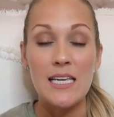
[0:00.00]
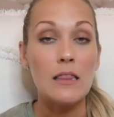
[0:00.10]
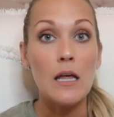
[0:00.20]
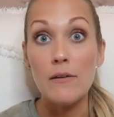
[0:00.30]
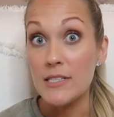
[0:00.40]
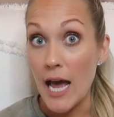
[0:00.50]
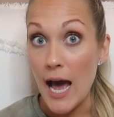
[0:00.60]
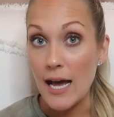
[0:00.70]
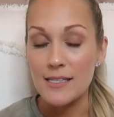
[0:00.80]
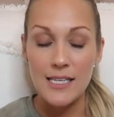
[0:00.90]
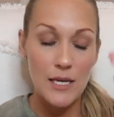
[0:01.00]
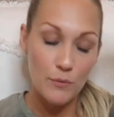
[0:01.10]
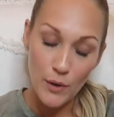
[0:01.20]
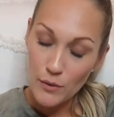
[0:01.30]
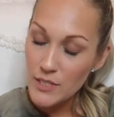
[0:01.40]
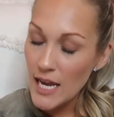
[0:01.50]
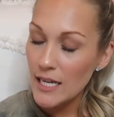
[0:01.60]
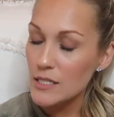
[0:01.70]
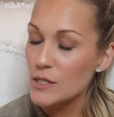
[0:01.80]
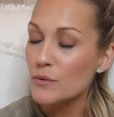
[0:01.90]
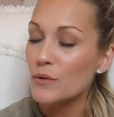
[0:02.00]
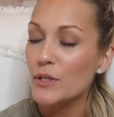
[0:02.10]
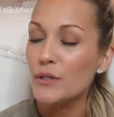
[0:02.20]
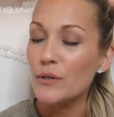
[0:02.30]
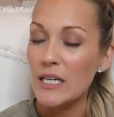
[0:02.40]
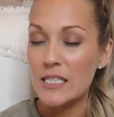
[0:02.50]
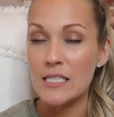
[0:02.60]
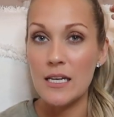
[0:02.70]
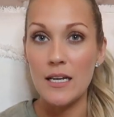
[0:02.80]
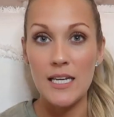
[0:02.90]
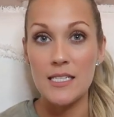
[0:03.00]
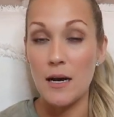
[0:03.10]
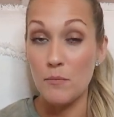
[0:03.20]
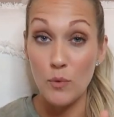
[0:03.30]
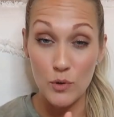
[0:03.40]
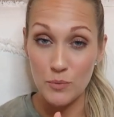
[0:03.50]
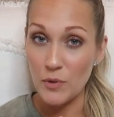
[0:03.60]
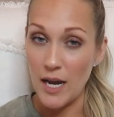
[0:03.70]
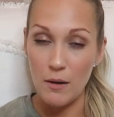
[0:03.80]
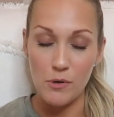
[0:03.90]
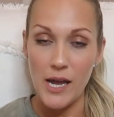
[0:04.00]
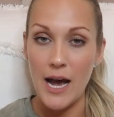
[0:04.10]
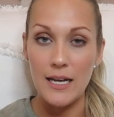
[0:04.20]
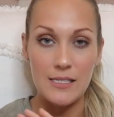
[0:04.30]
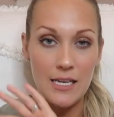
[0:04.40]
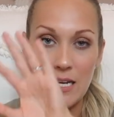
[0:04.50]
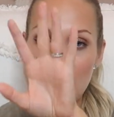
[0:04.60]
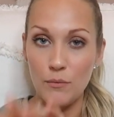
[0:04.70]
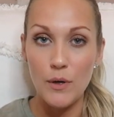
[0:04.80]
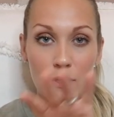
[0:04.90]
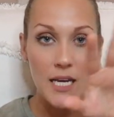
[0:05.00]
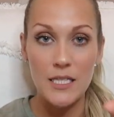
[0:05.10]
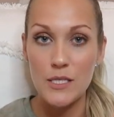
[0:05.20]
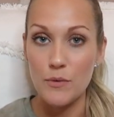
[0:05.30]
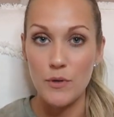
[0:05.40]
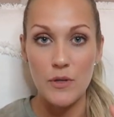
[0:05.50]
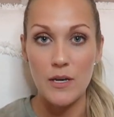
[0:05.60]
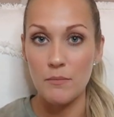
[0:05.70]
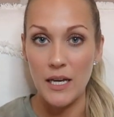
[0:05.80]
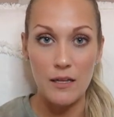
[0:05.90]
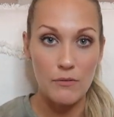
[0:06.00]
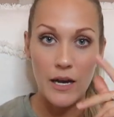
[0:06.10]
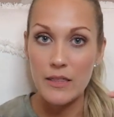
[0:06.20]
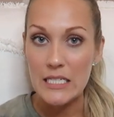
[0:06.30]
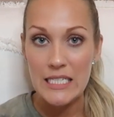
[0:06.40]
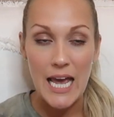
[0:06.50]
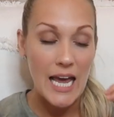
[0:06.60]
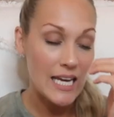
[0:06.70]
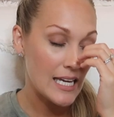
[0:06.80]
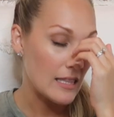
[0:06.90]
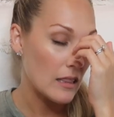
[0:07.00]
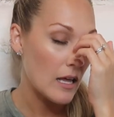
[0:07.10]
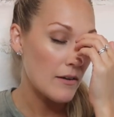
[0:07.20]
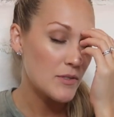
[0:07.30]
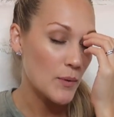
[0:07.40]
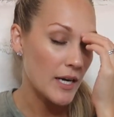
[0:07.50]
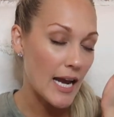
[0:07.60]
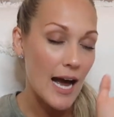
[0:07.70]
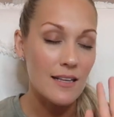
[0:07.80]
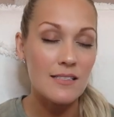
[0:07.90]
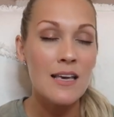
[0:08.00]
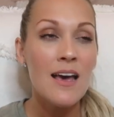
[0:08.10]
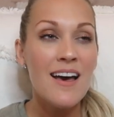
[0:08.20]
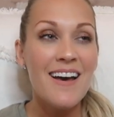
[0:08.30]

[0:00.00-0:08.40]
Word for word: He loves hats. He rotates through his, he's got multiple cowboy hats and he rotates through them like throughout the day. He loves wearing hats.